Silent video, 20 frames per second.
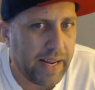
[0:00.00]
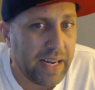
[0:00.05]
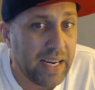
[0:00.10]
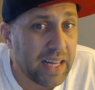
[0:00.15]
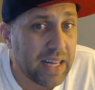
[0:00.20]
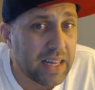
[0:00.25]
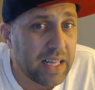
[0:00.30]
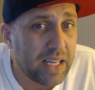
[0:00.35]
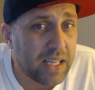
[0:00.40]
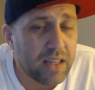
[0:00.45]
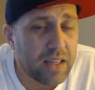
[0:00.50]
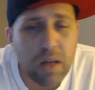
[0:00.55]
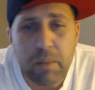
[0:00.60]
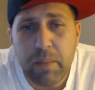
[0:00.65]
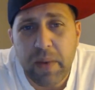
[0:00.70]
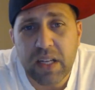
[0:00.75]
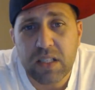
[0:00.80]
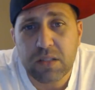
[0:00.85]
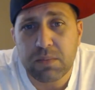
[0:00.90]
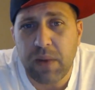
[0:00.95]
Anything
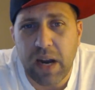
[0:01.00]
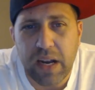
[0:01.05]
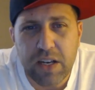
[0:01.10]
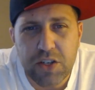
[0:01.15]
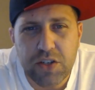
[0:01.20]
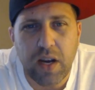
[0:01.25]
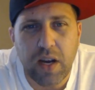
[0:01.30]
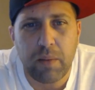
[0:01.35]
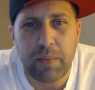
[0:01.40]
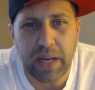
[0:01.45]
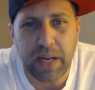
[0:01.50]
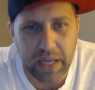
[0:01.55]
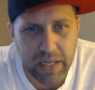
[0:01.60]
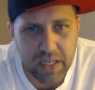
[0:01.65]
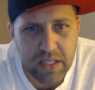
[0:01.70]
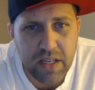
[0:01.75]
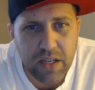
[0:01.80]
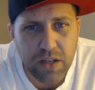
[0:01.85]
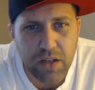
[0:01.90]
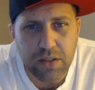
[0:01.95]
that makes my job
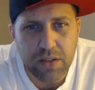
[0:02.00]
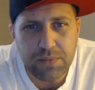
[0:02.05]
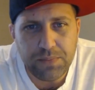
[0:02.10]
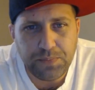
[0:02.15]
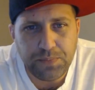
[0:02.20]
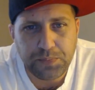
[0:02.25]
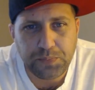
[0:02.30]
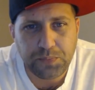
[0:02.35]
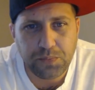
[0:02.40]
easier,